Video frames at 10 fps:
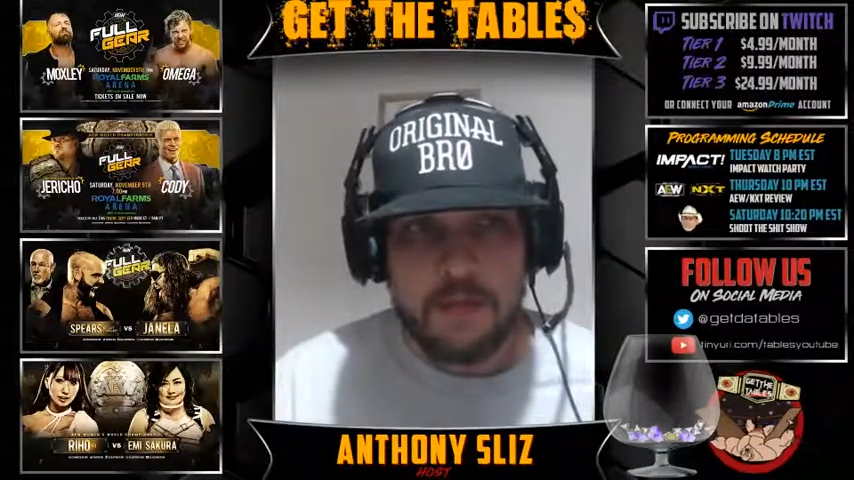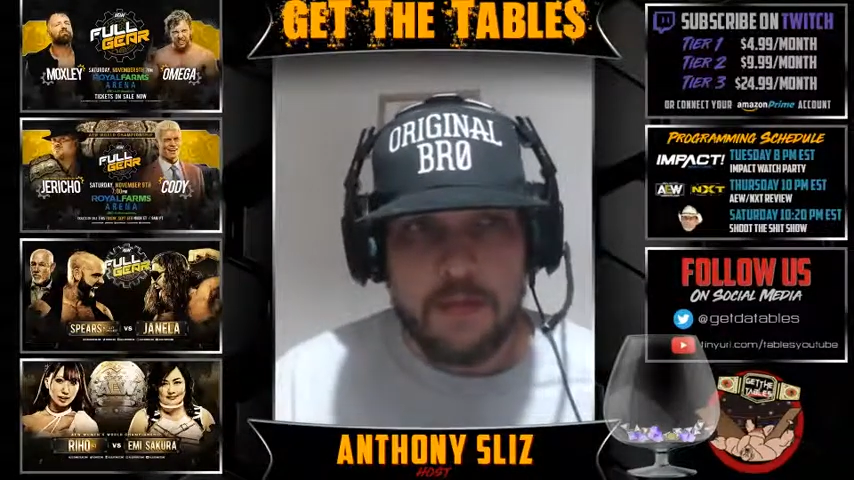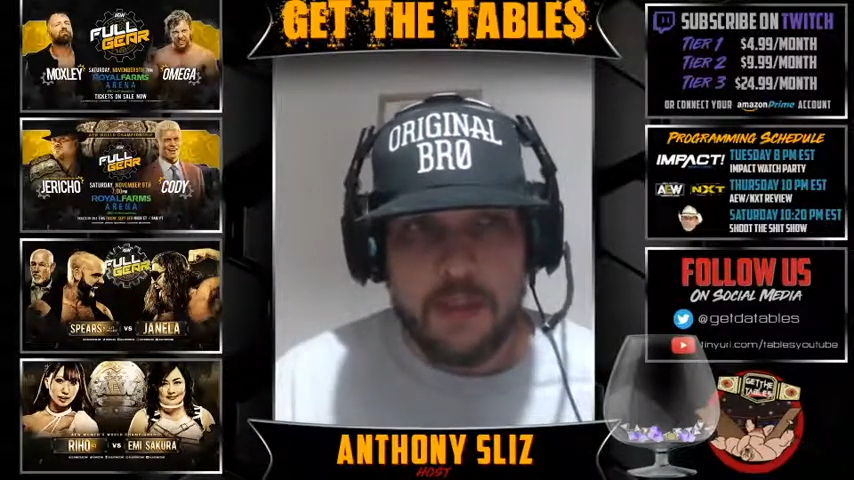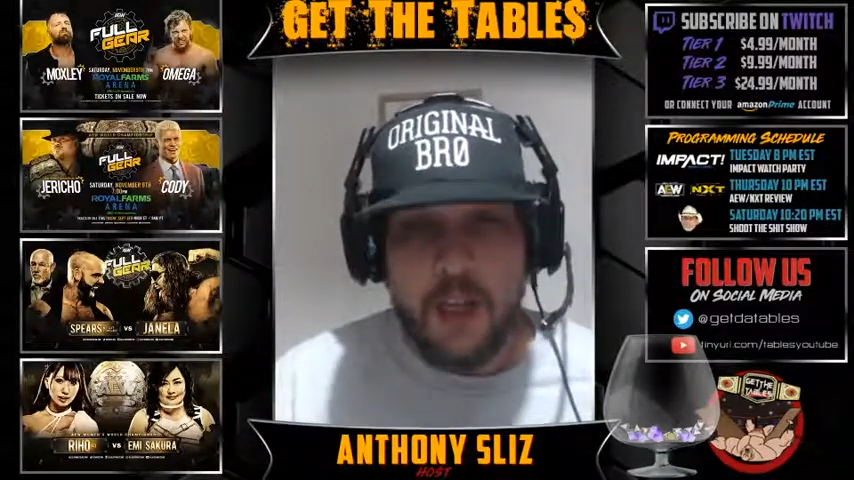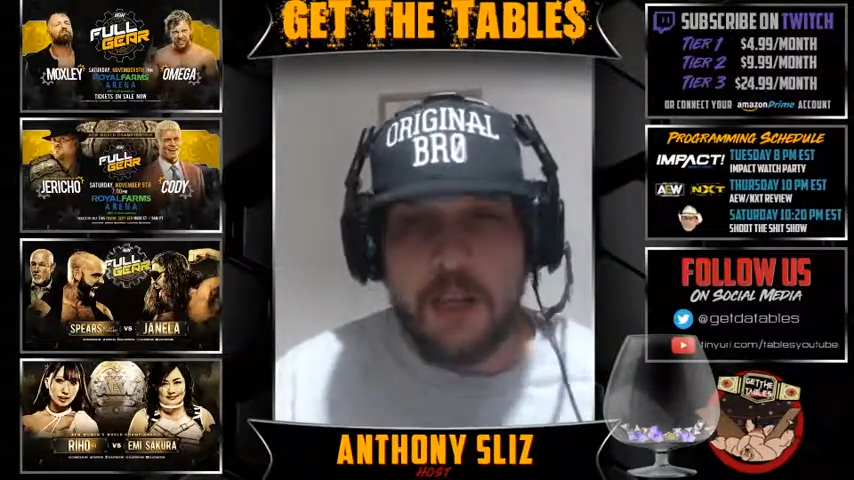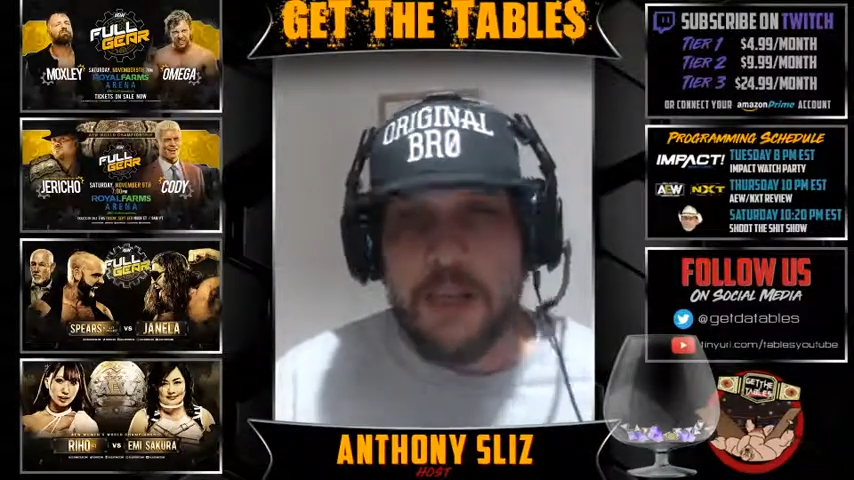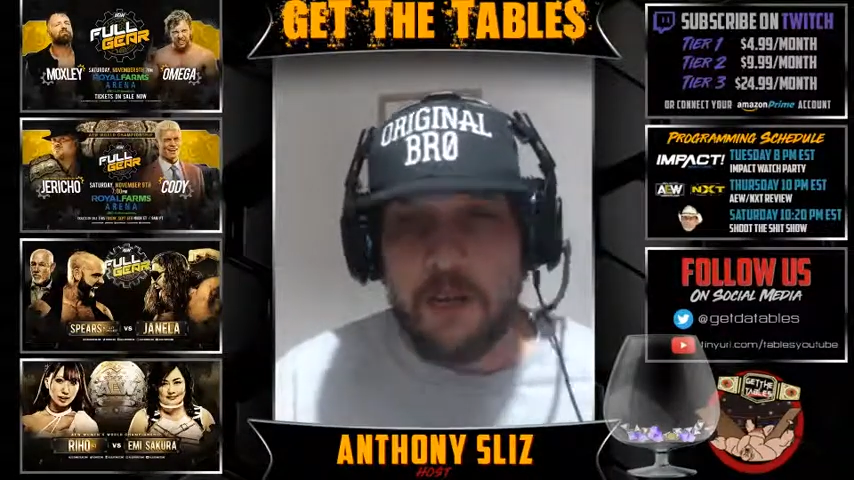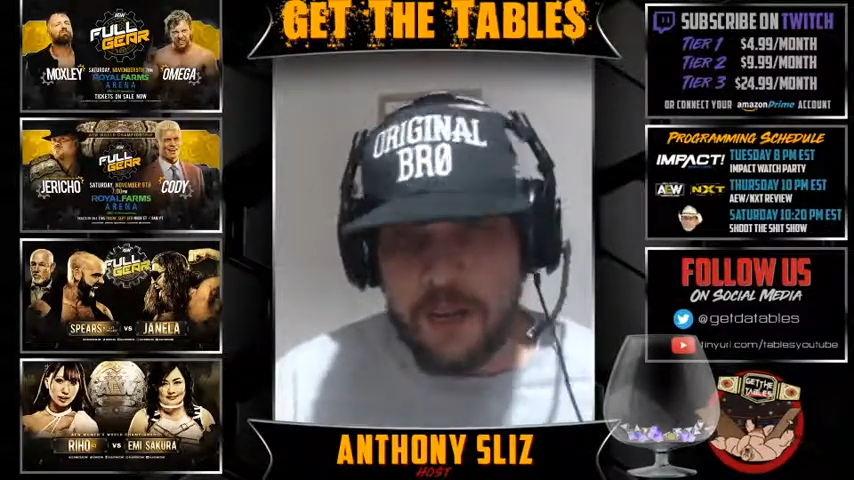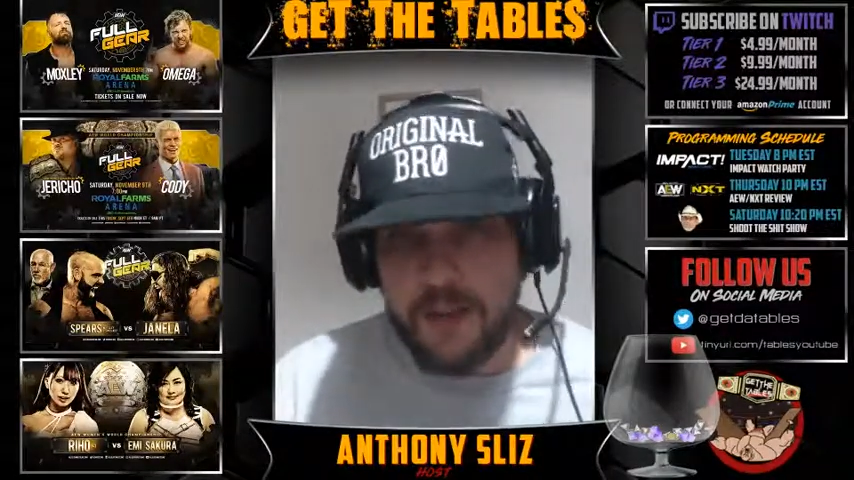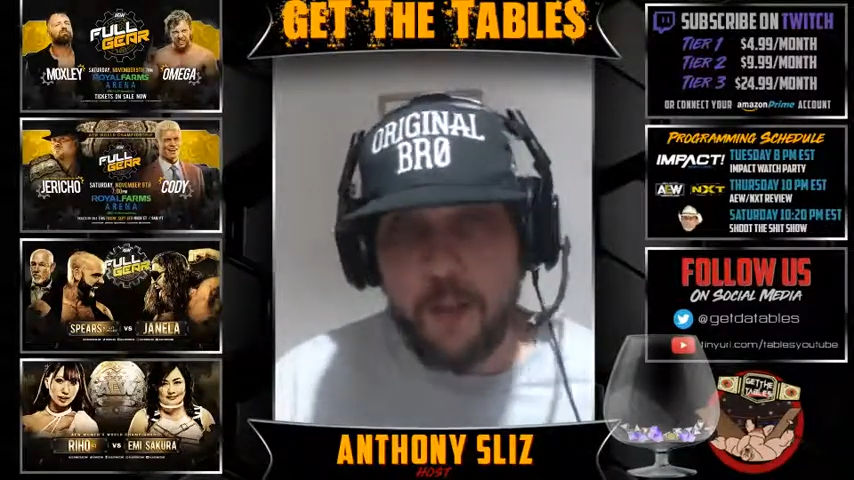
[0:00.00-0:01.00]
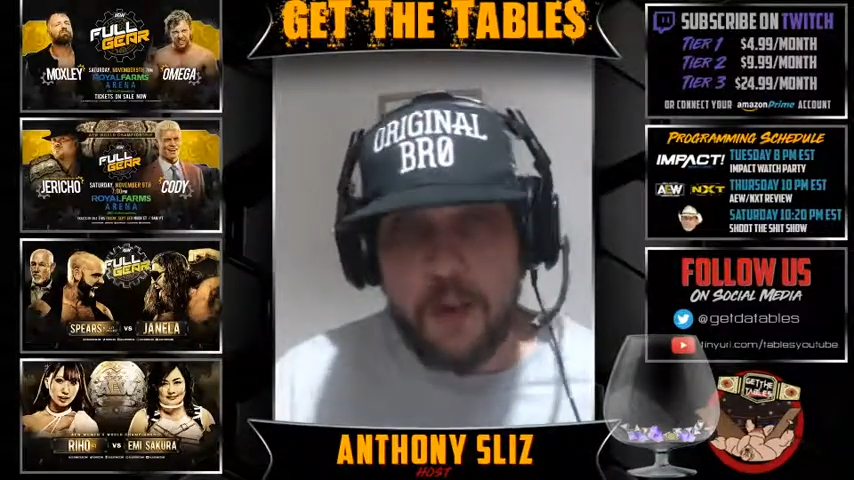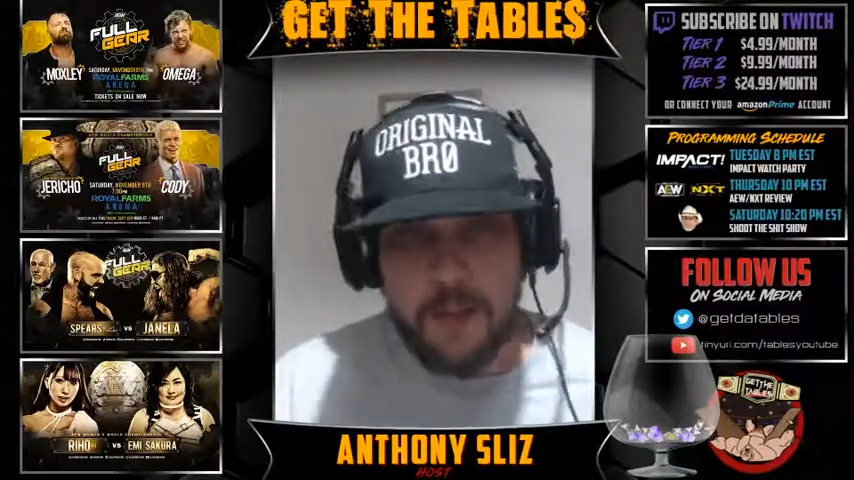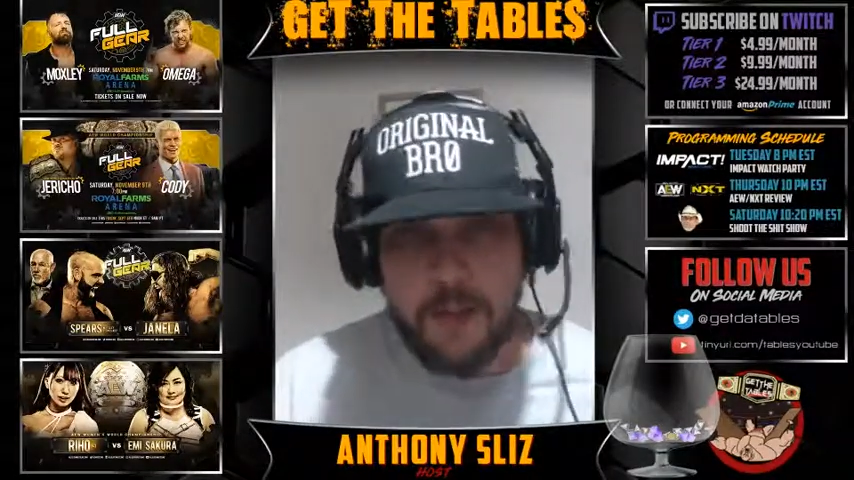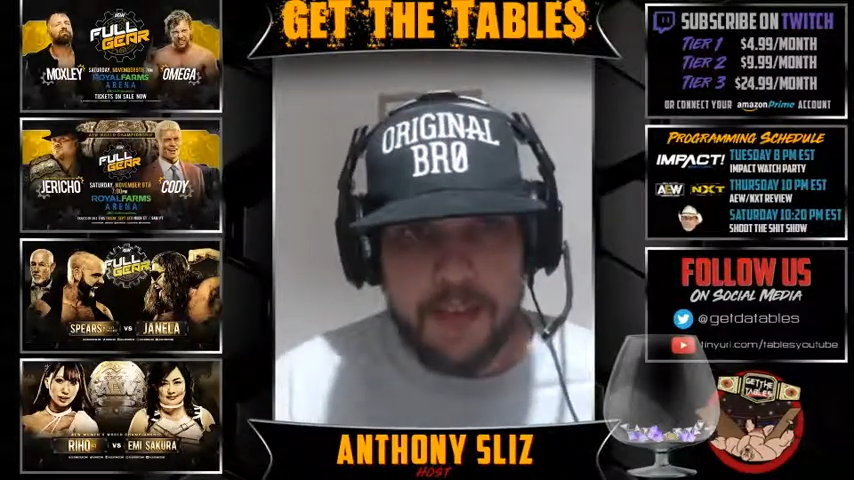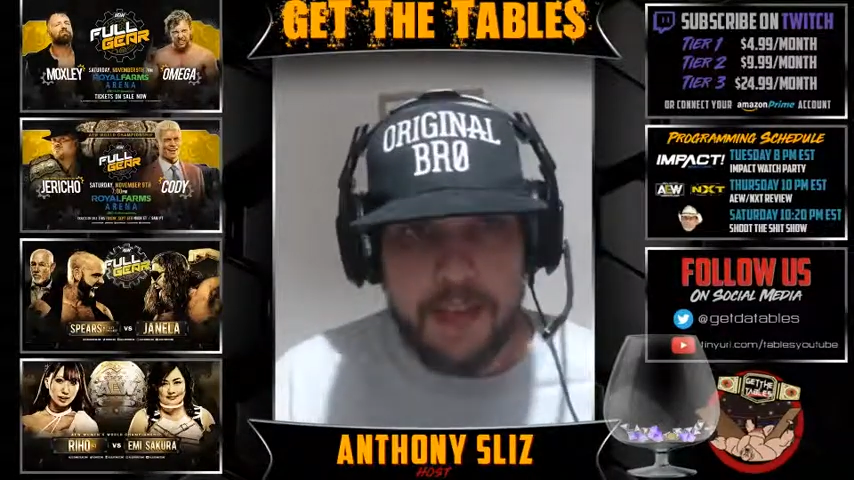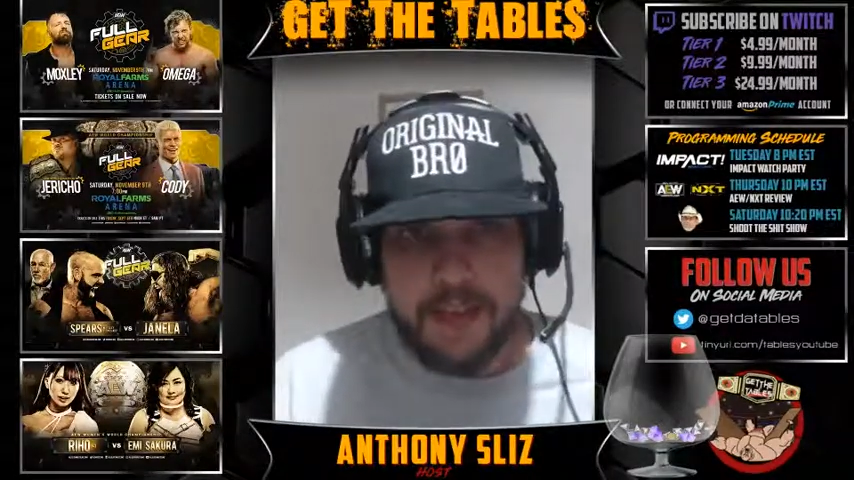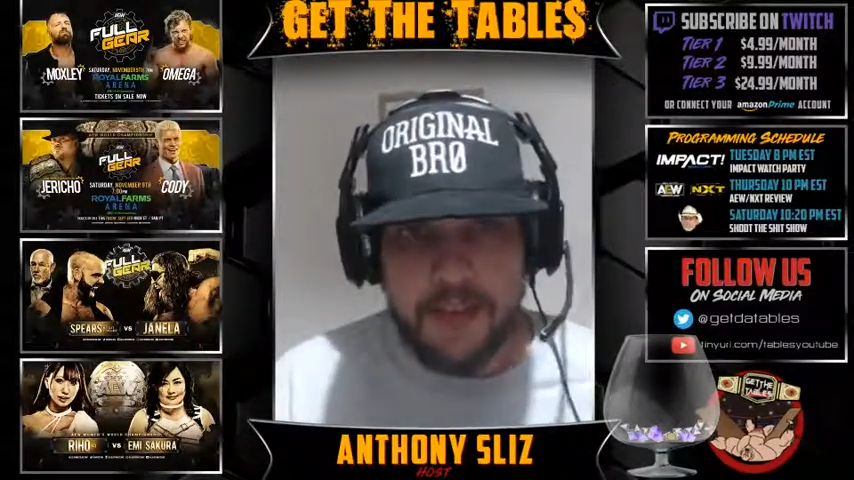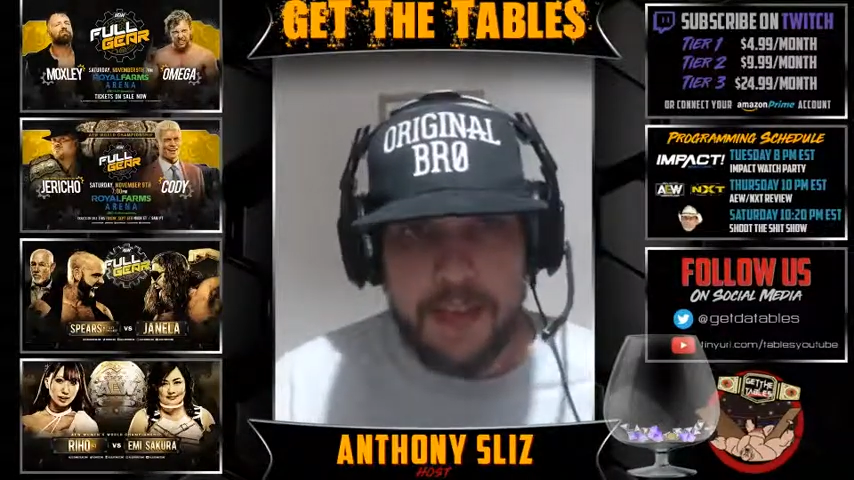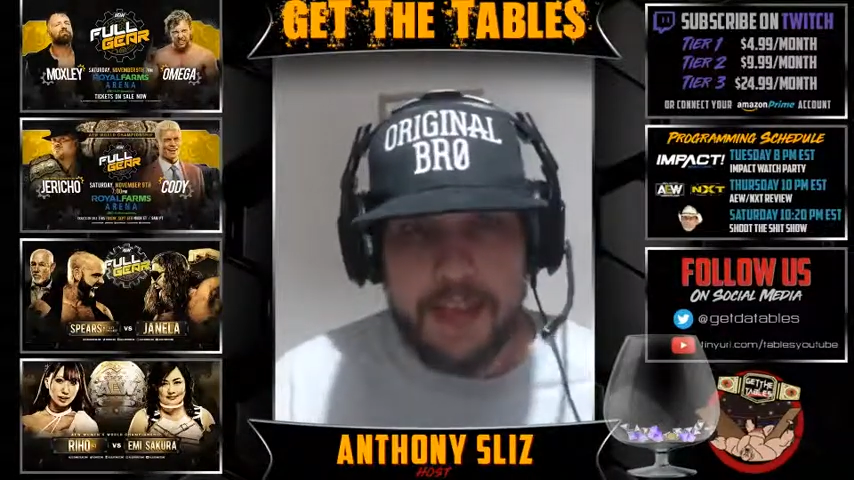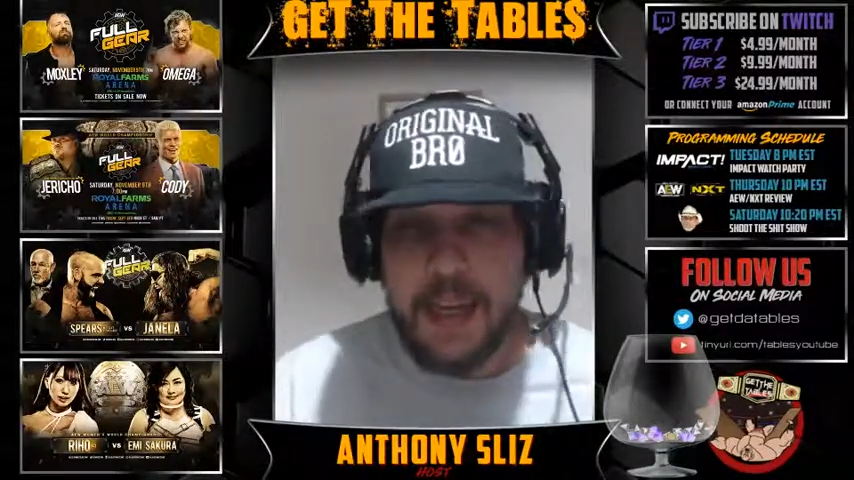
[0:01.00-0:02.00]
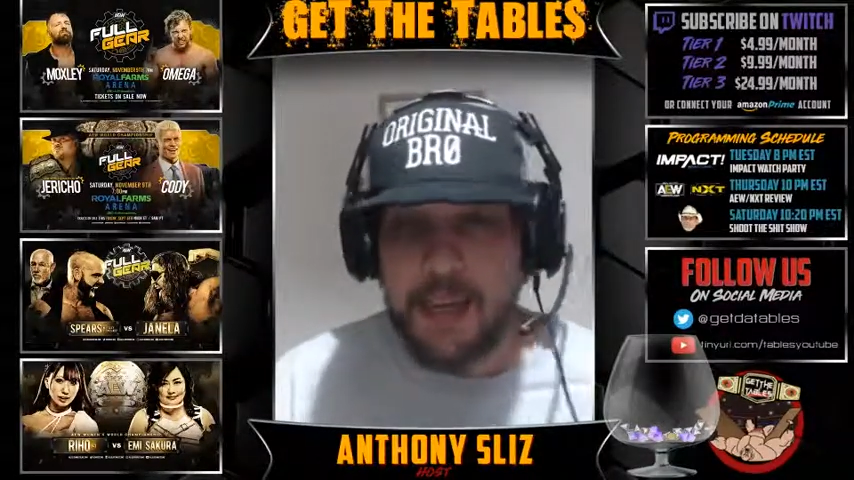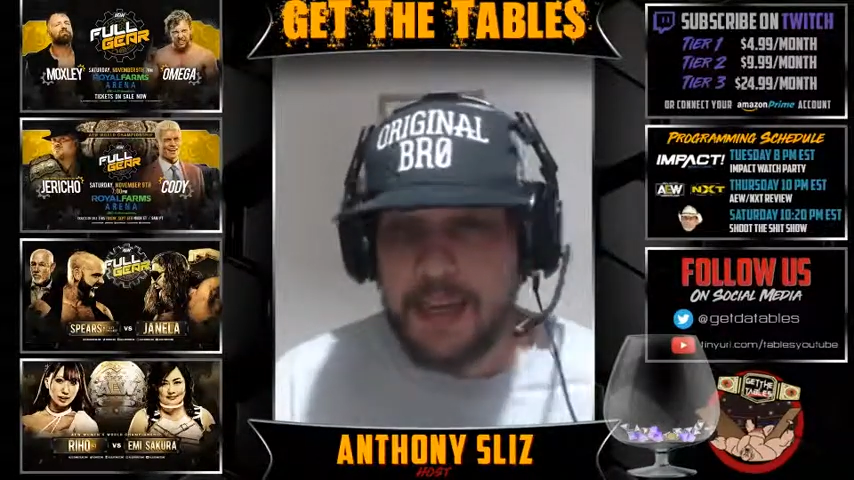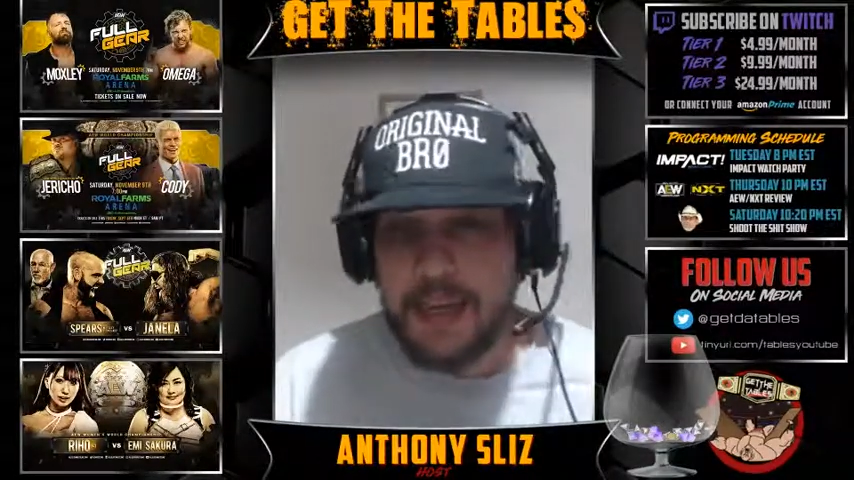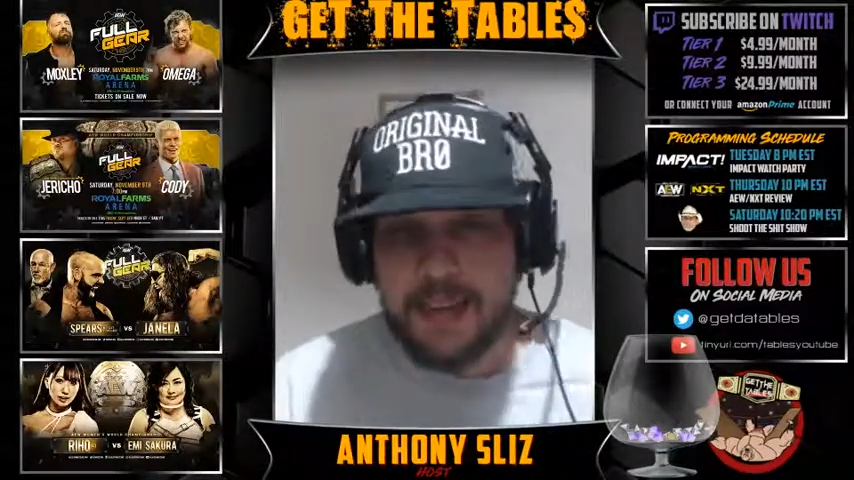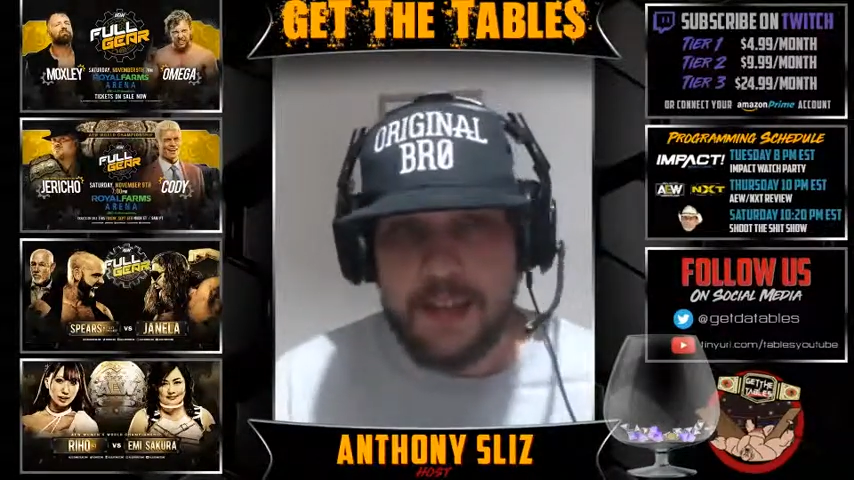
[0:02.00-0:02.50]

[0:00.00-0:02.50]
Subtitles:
Oh, he did win the Rumble thing. Did they count that as an